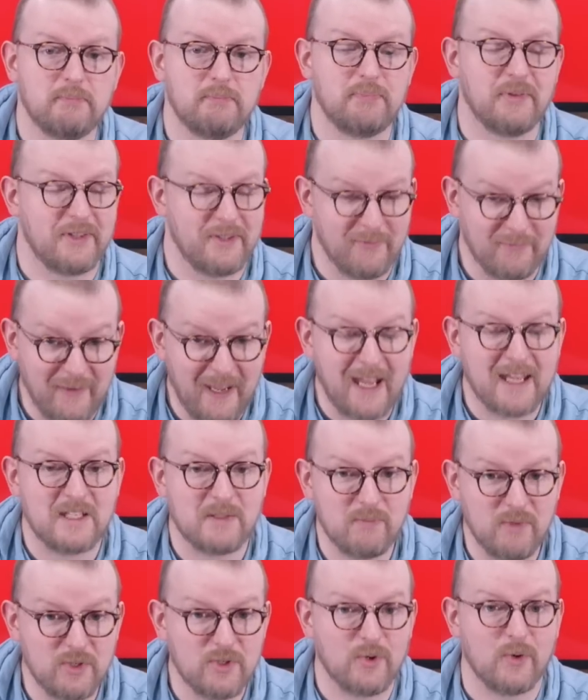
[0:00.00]
but the vast
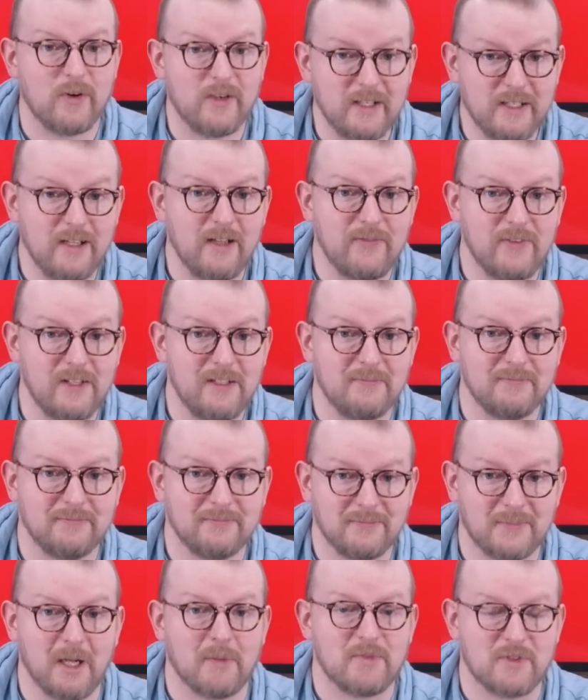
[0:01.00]
majority of it
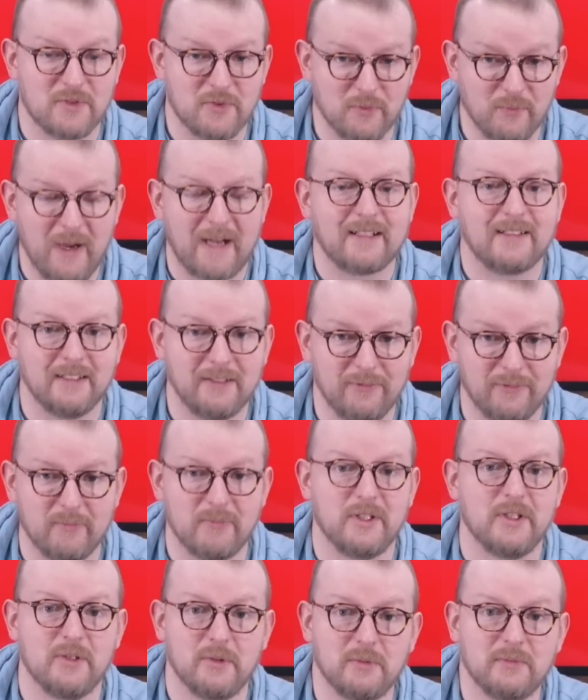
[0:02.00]
comes directly from
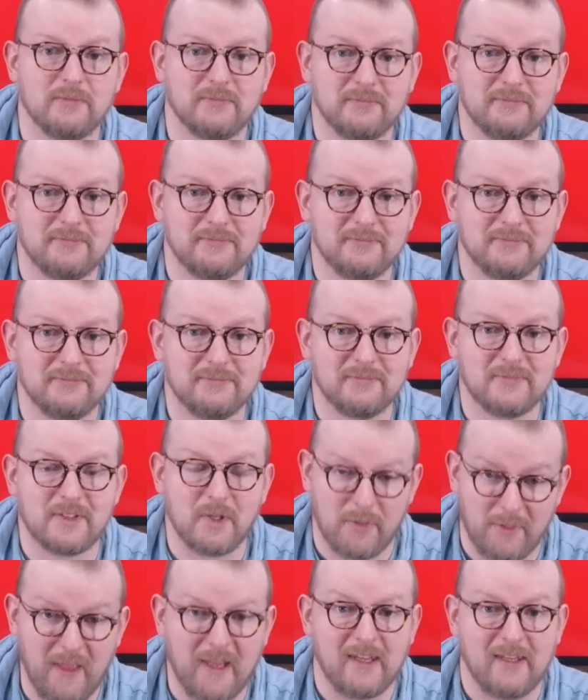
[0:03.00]
you.
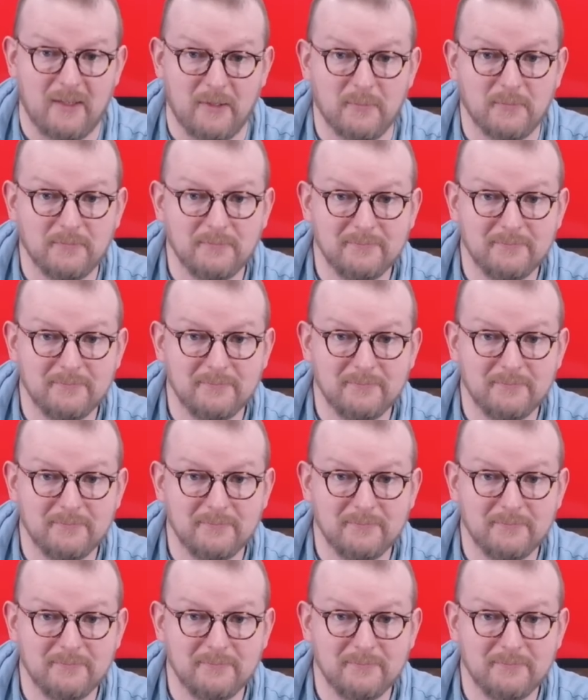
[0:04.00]
So thank you.